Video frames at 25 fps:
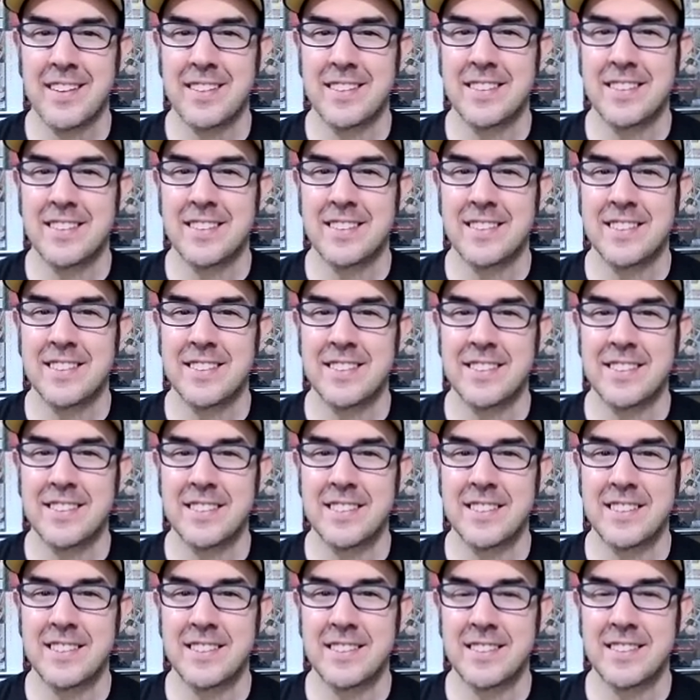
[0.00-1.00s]

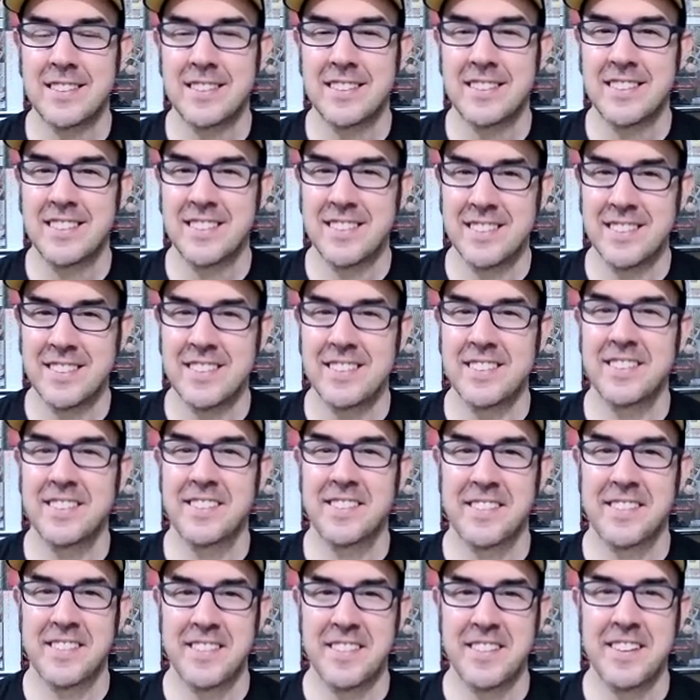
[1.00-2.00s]

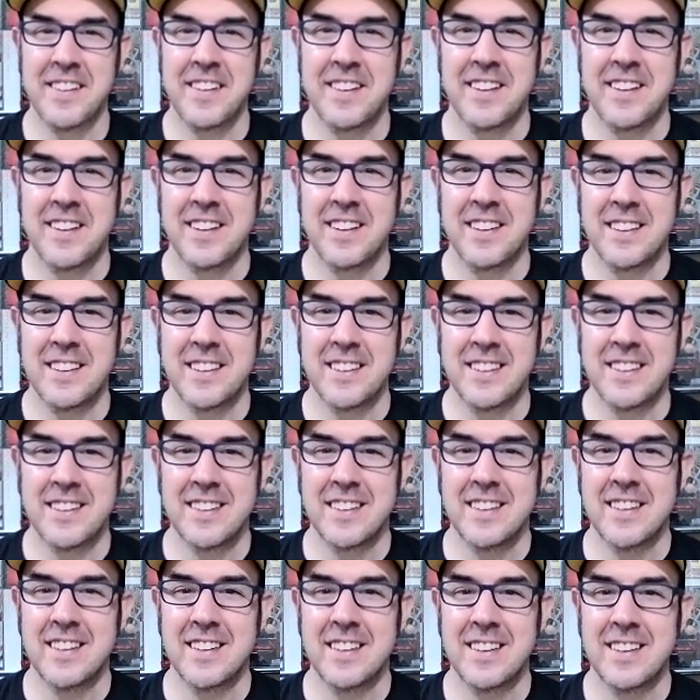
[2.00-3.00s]

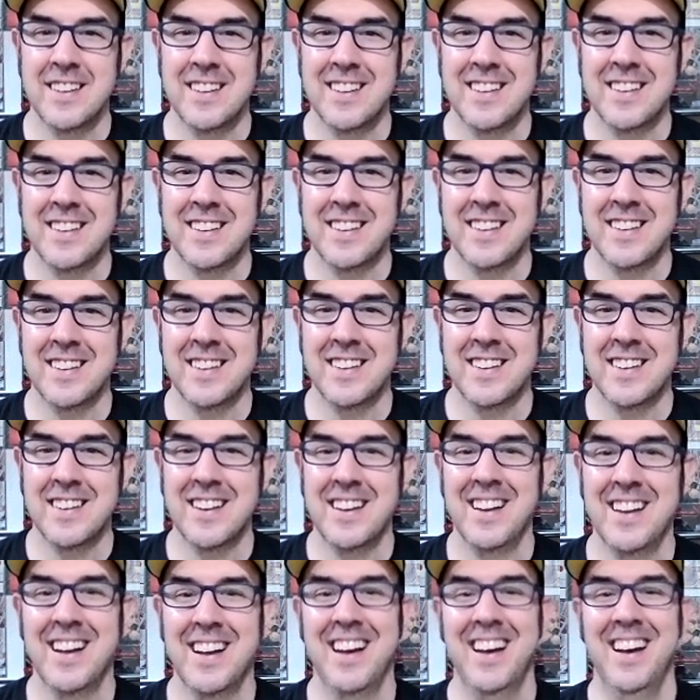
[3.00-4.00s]

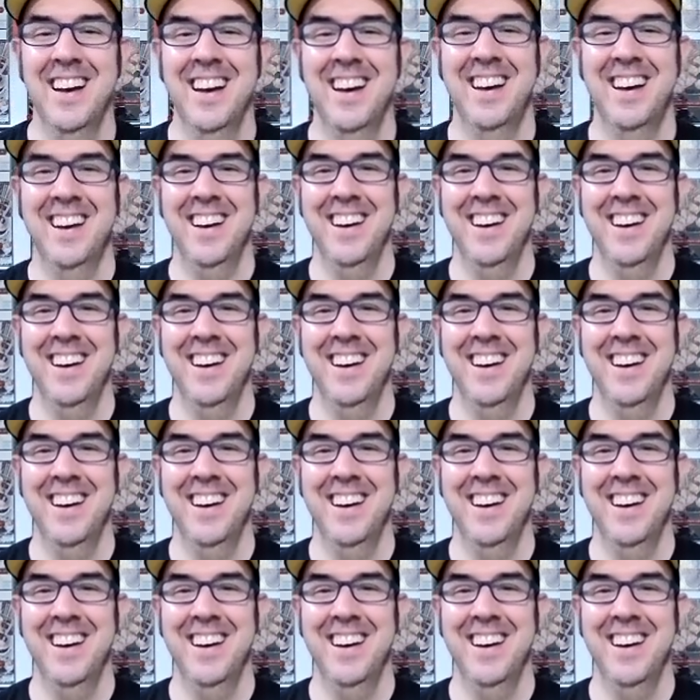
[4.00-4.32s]
(not speaking)